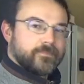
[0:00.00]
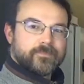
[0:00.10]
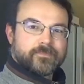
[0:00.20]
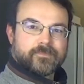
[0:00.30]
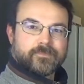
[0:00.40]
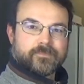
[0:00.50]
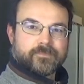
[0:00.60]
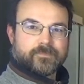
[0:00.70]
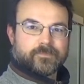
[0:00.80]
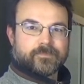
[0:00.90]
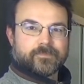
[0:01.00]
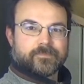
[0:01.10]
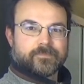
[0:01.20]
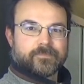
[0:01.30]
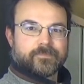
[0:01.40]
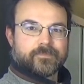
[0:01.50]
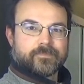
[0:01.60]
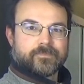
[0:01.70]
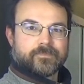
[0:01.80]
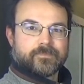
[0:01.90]

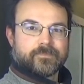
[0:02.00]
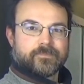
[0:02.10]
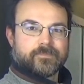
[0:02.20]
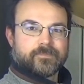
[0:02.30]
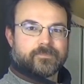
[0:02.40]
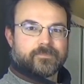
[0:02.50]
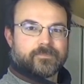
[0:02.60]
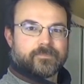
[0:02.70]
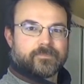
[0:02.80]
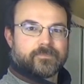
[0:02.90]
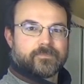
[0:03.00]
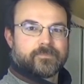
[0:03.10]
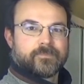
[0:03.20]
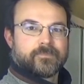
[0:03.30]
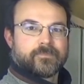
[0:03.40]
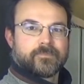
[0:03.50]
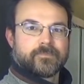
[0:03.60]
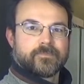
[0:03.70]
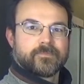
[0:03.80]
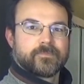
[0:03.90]

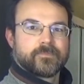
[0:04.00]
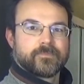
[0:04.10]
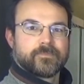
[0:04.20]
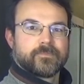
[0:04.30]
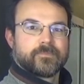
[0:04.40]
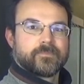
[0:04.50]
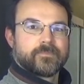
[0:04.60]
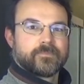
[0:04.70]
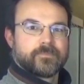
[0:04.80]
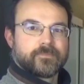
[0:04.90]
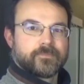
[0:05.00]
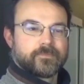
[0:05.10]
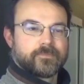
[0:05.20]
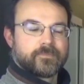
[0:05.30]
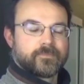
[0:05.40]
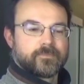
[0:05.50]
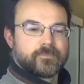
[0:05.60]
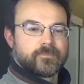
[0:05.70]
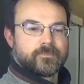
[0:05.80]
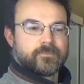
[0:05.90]

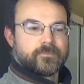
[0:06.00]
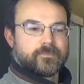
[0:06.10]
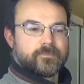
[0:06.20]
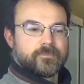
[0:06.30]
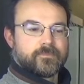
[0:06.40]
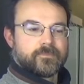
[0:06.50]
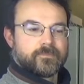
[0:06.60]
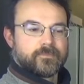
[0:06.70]
No words are spoken by the person on screen.